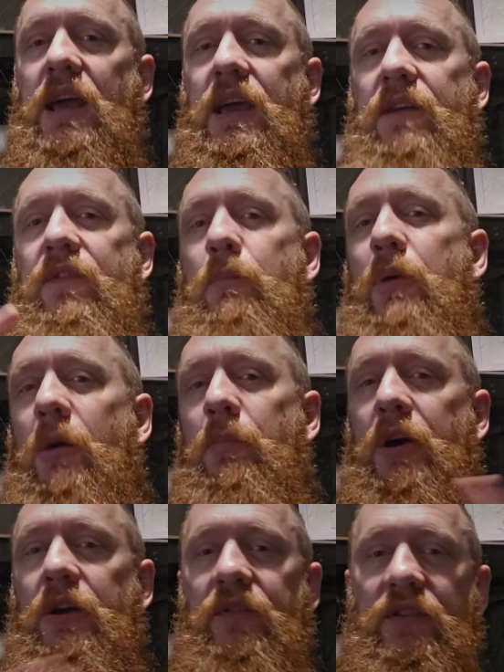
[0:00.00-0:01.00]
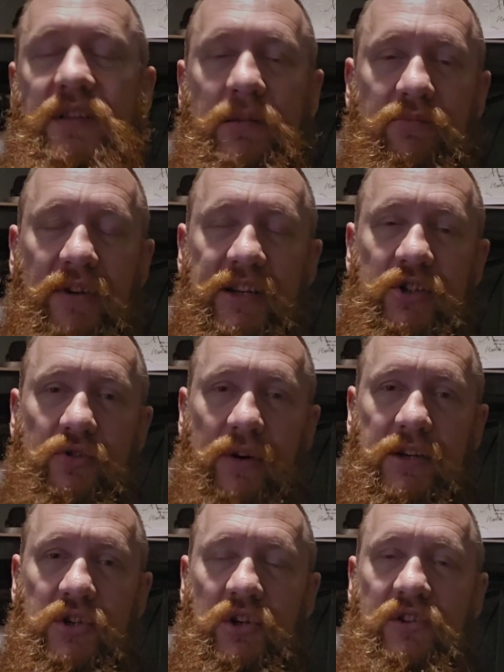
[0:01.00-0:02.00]
If you pop over to the British
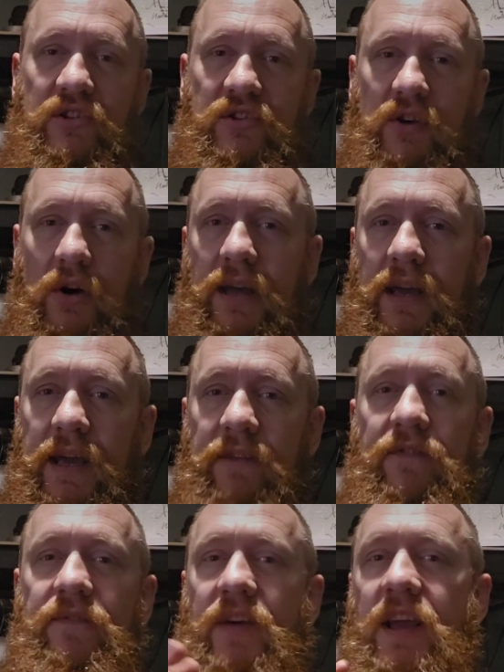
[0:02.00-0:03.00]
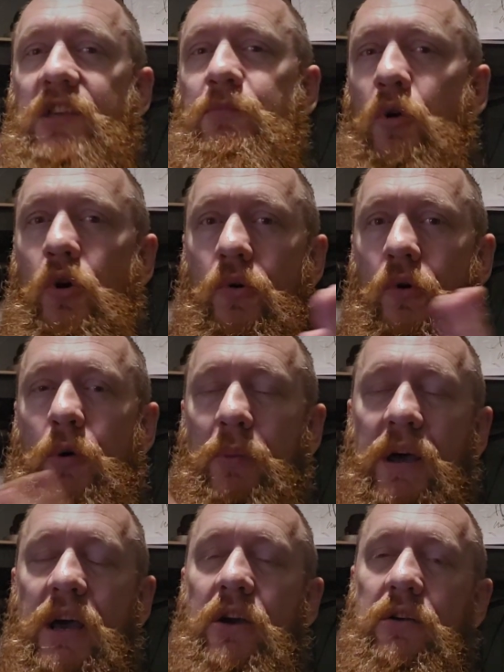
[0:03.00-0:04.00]
Tarantula Society Facebook group,
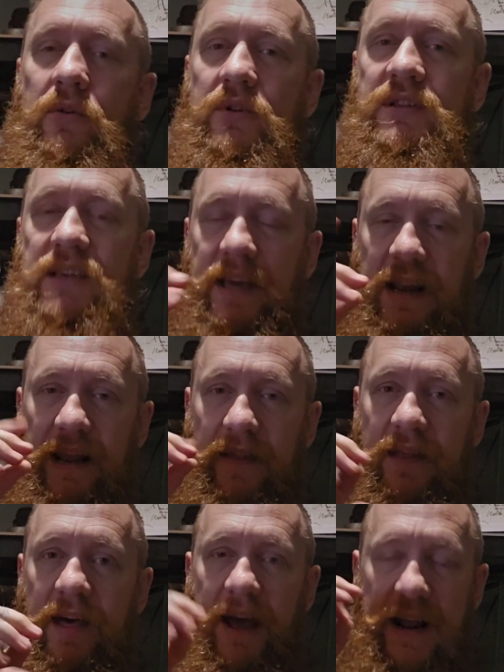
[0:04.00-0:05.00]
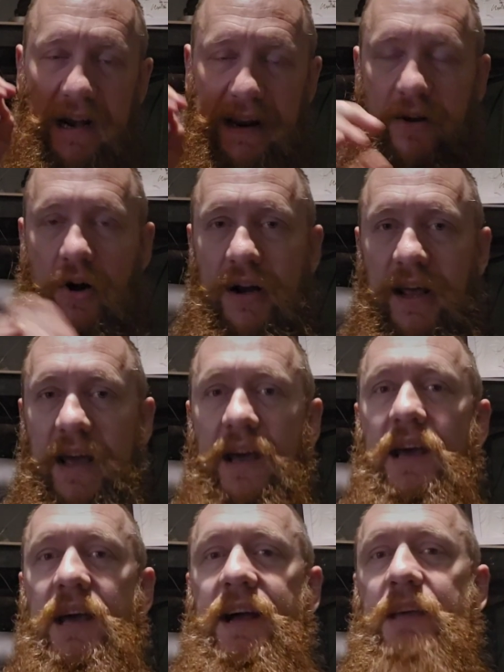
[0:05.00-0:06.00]
you'll see a link there. Click on it
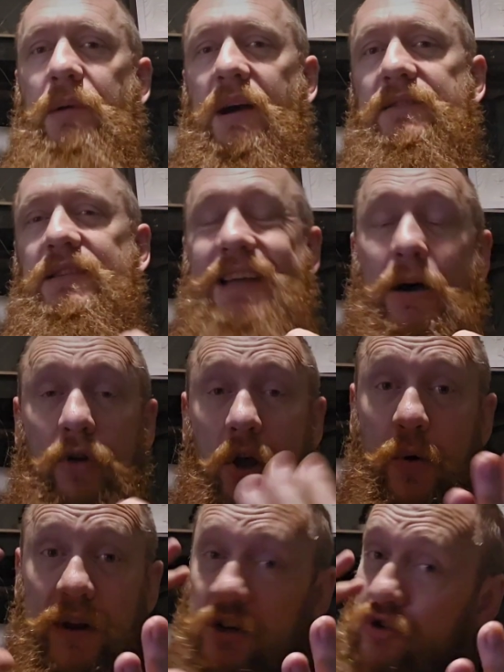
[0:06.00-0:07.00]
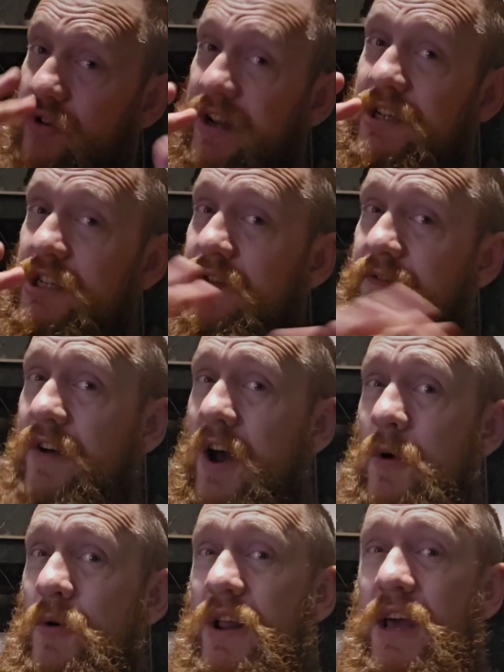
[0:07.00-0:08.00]
and you'll be able to download it straight to your
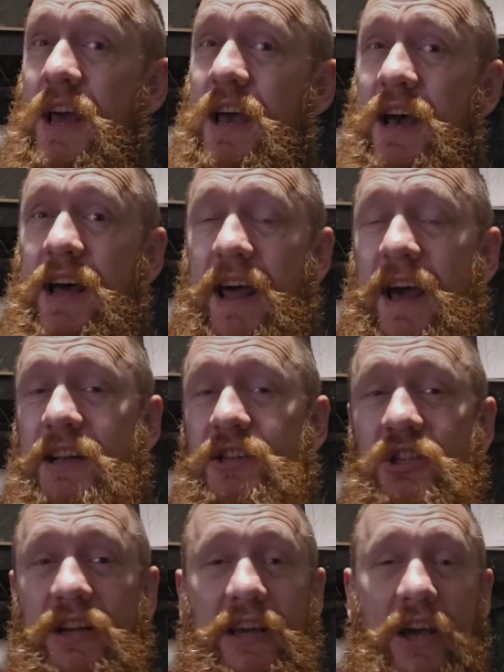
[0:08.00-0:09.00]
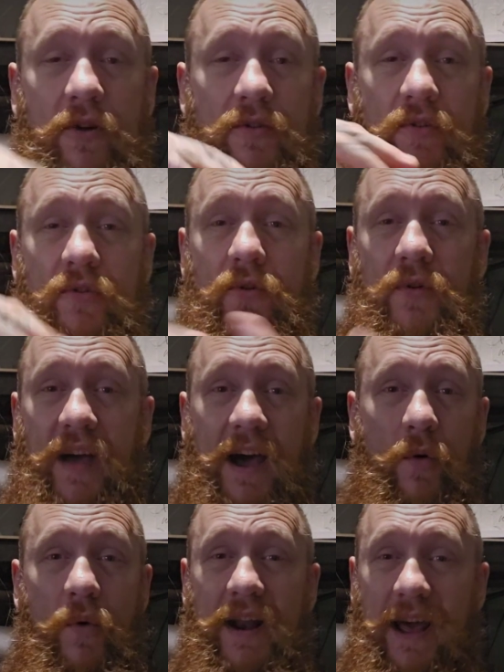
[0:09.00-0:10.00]
phone and actually go through
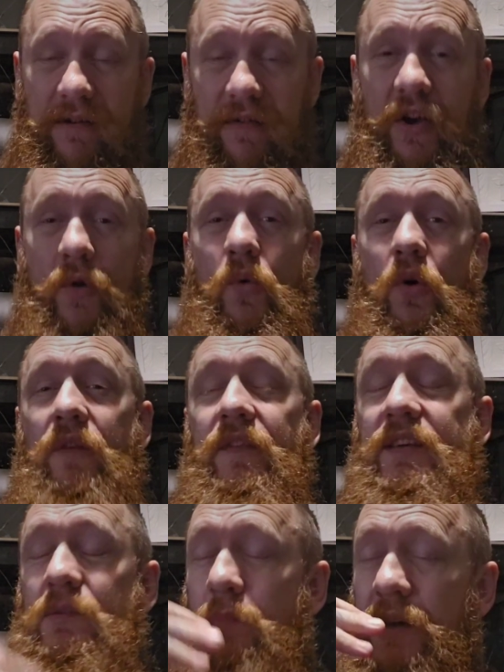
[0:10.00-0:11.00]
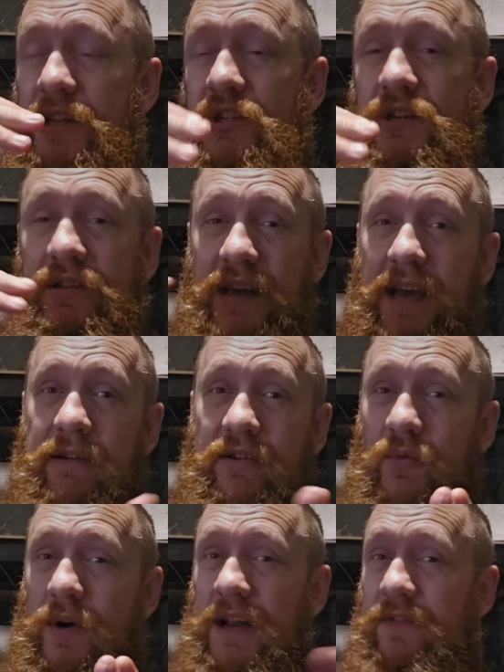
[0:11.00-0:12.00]
that whenever you want. There's pictures there as well.